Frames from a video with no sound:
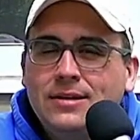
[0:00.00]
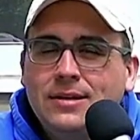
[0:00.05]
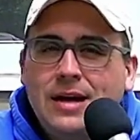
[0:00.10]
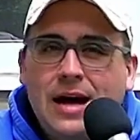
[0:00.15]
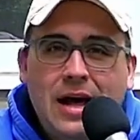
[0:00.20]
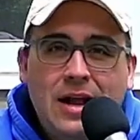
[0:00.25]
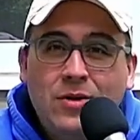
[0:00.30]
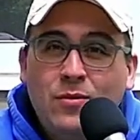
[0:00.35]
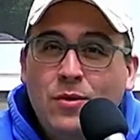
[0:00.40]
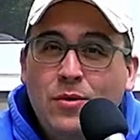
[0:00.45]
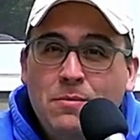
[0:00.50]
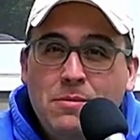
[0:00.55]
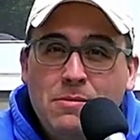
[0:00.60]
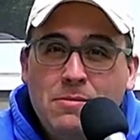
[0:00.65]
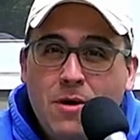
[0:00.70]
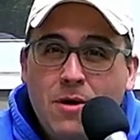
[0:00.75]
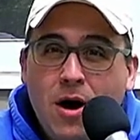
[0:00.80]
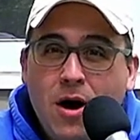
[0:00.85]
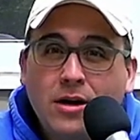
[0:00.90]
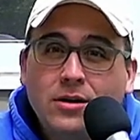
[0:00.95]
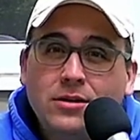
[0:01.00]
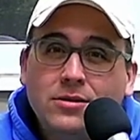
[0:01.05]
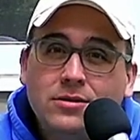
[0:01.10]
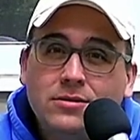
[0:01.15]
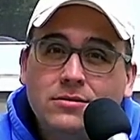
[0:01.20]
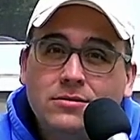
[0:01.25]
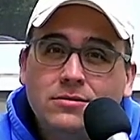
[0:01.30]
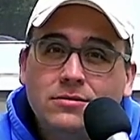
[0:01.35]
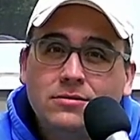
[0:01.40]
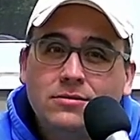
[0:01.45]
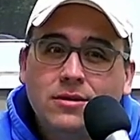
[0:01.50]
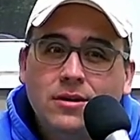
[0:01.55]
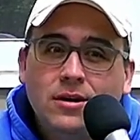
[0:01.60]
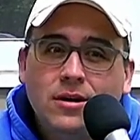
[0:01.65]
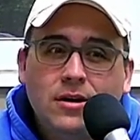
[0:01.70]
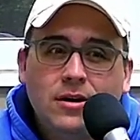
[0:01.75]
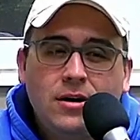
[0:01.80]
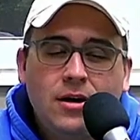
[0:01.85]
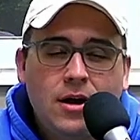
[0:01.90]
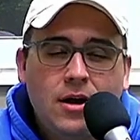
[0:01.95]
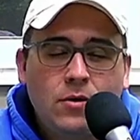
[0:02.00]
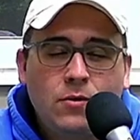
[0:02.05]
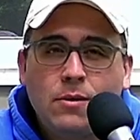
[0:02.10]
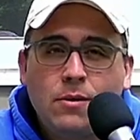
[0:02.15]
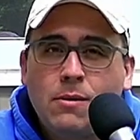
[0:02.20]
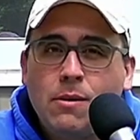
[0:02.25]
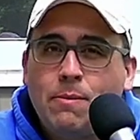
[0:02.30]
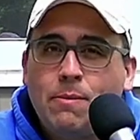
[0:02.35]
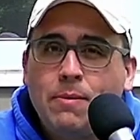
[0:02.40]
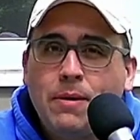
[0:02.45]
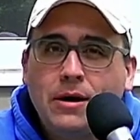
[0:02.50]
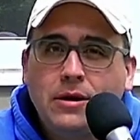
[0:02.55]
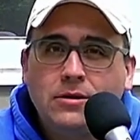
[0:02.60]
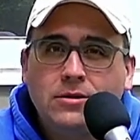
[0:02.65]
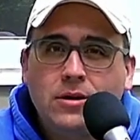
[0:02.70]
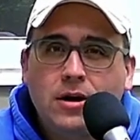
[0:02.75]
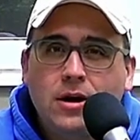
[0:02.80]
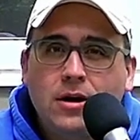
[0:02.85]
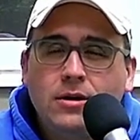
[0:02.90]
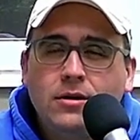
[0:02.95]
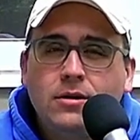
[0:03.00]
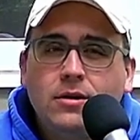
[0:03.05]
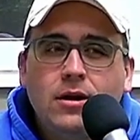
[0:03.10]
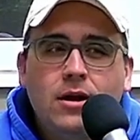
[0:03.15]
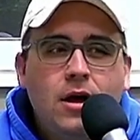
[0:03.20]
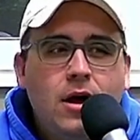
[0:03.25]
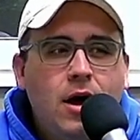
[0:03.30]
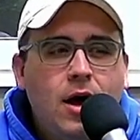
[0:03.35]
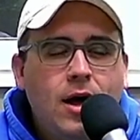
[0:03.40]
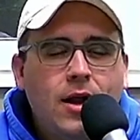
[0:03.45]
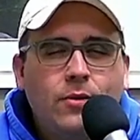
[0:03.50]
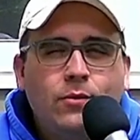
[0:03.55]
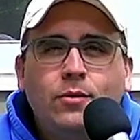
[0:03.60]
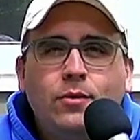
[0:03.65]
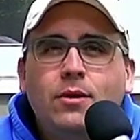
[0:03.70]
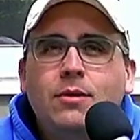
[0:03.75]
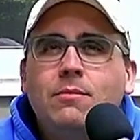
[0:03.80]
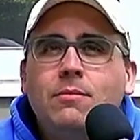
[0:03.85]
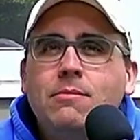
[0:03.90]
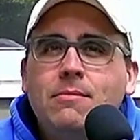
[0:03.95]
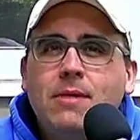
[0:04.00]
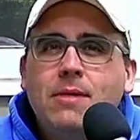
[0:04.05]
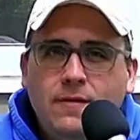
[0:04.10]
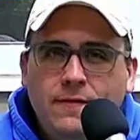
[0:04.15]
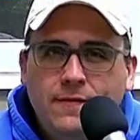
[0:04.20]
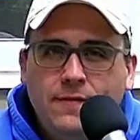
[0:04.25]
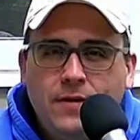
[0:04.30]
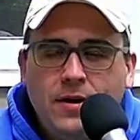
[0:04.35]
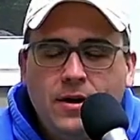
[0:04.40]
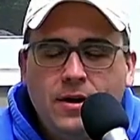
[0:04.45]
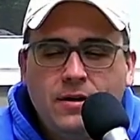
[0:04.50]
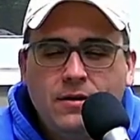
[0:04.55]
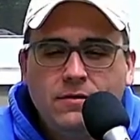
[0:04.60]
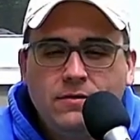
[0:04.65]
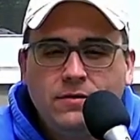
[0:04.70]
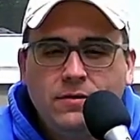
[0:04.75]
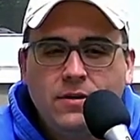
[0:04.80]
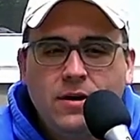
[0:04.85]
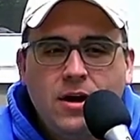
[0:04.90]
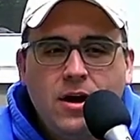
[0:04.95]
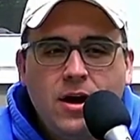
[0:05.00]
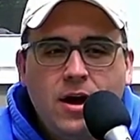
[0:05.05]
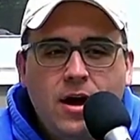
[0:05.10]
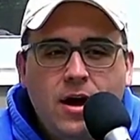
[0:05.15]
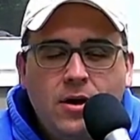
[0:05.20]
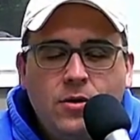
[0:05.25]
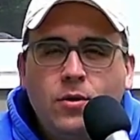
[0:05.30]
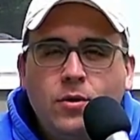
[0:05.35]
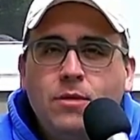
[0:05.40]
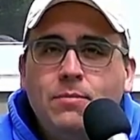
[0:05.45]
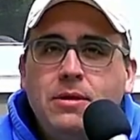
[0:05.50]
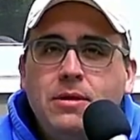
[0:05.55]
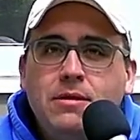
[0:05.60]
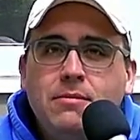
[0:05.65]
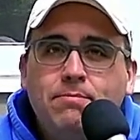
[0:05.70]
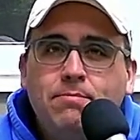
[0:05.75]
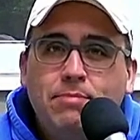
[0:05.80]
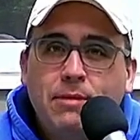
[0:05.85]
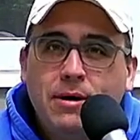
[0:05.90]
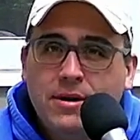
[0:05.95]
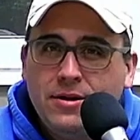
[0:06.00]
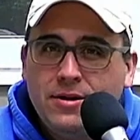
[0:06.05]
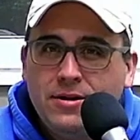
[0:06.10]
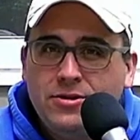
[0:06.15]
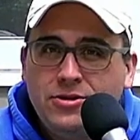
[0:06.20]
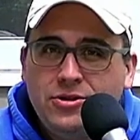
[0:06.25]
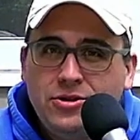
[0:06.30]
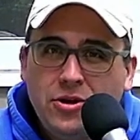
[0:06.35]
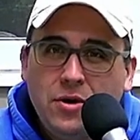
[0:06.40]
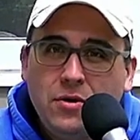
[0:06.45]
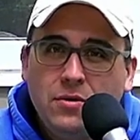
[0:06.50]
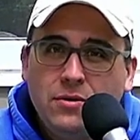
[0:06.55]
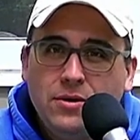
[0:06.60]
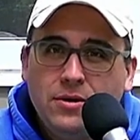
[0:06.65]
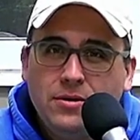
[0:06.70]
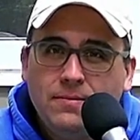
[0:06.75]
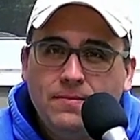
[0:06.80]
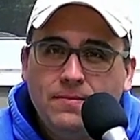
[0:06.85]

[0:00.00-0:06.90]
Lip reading: I don't want to be mocked. I don't want to be picked on. I don't want to be made fun of. I don't want to be the butt of the joke.